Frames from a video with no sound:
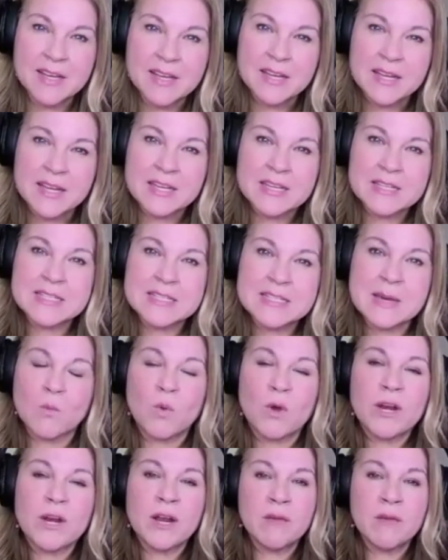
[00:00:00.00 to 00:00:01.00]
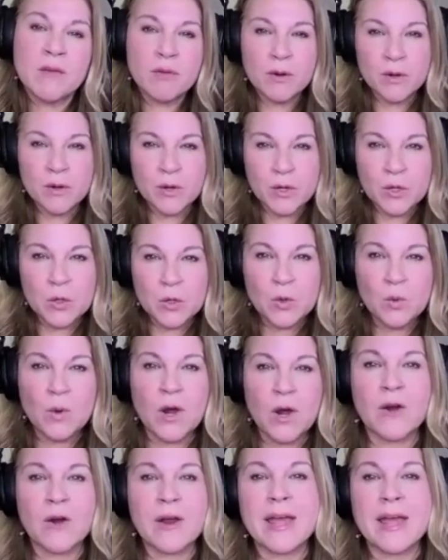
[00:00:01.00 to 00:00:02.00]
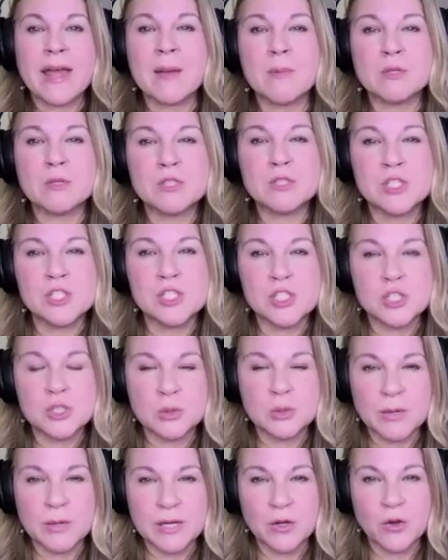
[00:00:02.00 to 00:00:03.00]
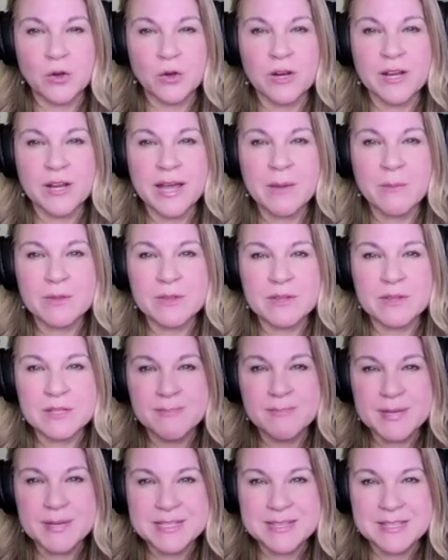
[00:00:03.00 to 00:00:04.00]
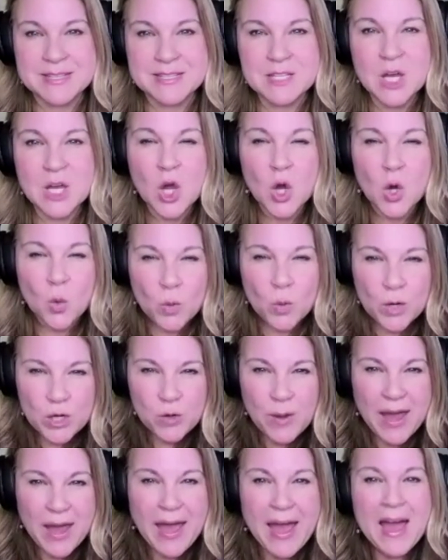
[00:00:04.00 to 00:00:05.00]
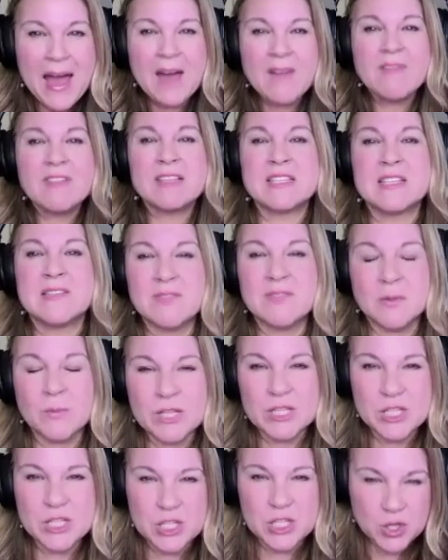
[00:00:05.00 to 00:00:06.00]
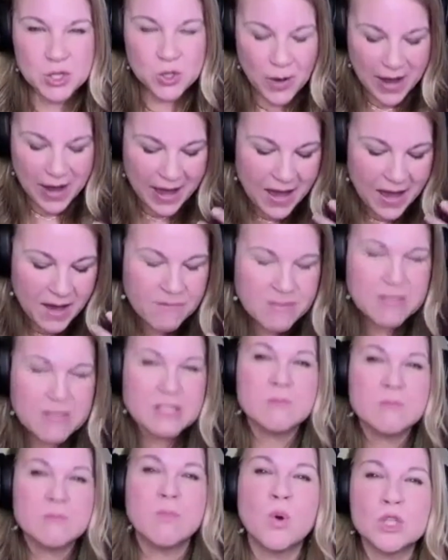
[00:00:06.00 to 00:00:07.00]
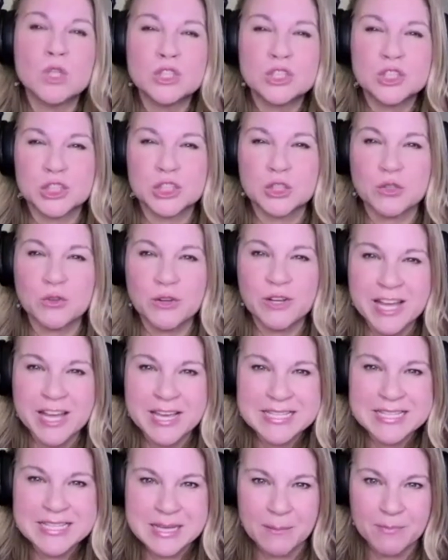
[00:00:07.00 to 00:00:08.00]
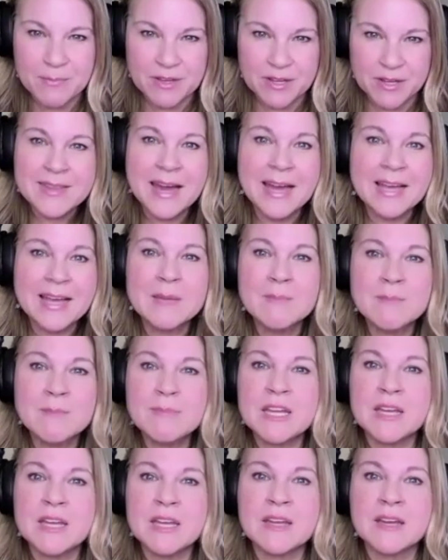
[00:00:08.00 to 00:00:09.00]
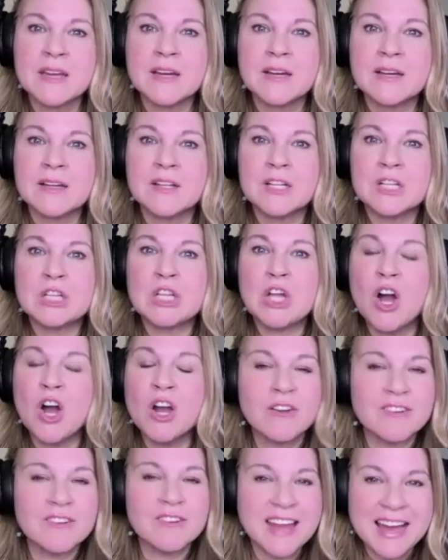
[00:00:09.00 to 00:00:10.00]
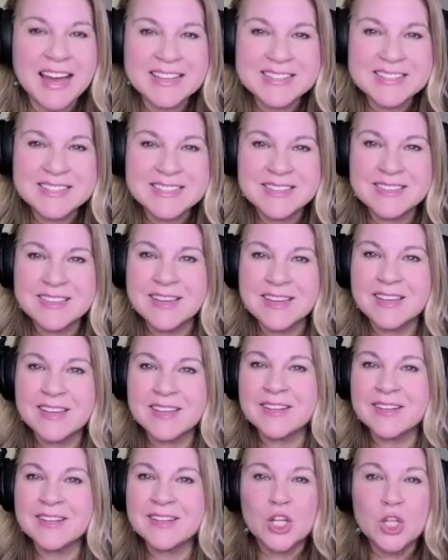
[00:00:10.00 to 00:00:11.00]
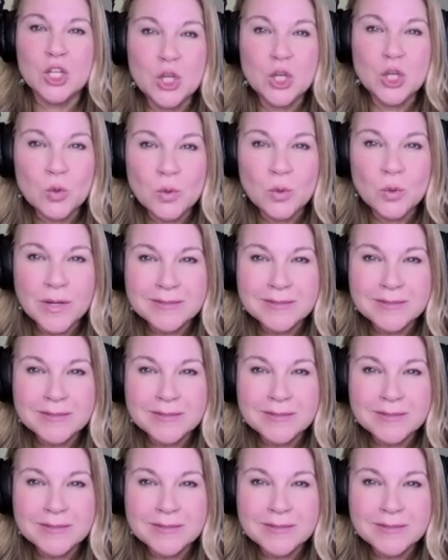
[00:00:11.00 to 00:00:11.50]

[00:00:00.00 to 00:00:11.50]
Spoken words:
is that whatever you are able to do and create with this business, when you have this influence and you have this push to create something, that can be longer lasting than you.